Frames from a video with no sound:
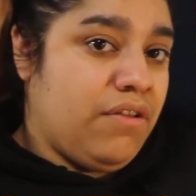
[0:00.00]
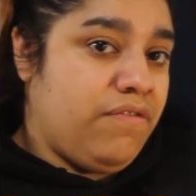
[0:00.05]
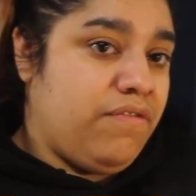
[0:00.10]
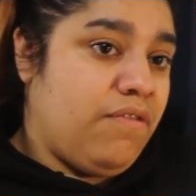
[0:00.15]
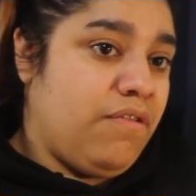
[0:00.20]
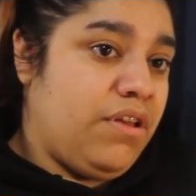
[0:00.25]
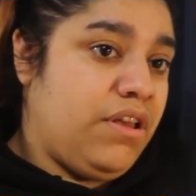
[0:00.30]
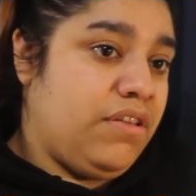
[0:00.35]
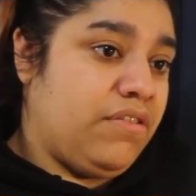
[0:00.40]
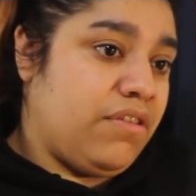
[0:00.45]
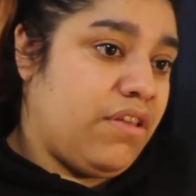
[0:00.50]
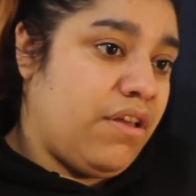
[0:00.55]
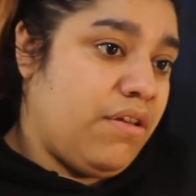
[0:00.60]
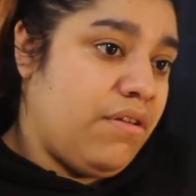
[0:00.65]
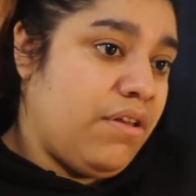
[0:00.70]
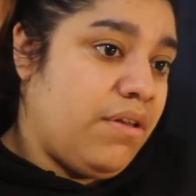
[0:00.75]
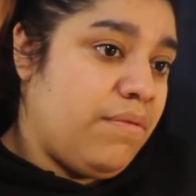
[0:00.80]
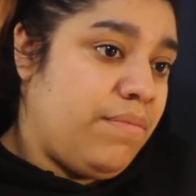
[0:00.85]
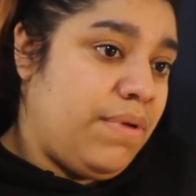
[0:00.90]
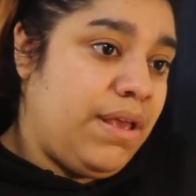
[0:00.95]
for his uh,
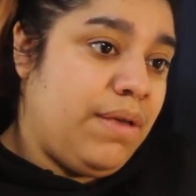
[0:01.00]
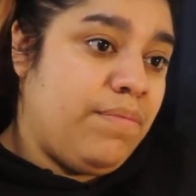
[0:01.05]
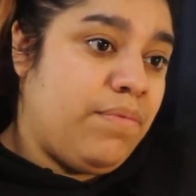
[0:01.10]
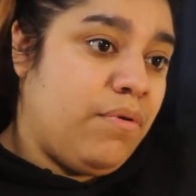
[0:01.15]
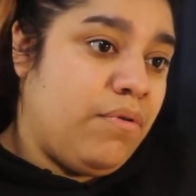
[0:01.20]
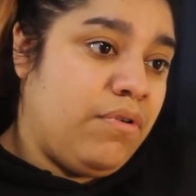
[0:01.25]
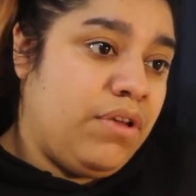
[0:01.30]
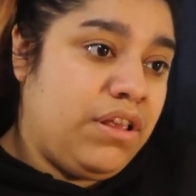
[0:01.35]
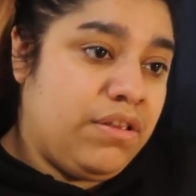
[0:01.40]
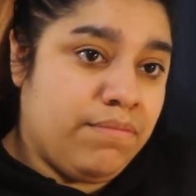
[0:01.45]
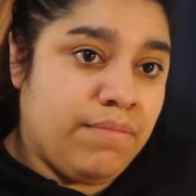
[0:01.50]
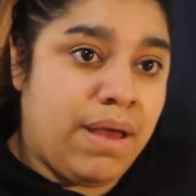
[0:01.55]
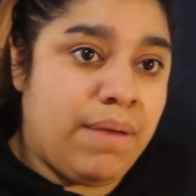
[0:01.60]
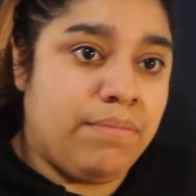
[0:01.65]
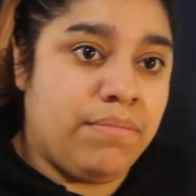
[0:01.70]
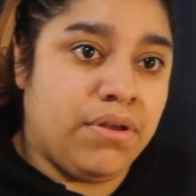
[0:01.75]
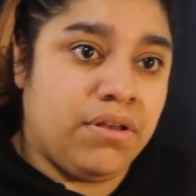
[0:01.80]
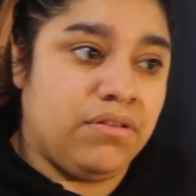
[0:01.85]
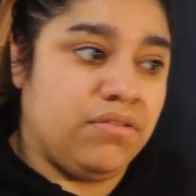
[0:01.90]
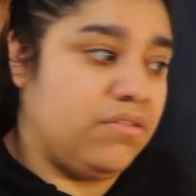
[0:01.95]
people, his
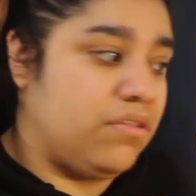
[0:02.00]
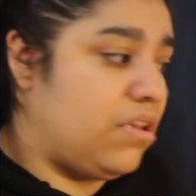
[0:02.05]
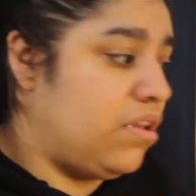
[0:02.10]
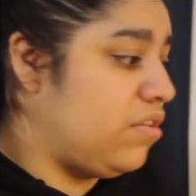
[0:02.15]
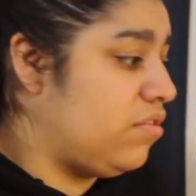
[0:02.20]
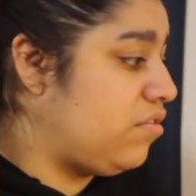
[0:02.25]
members.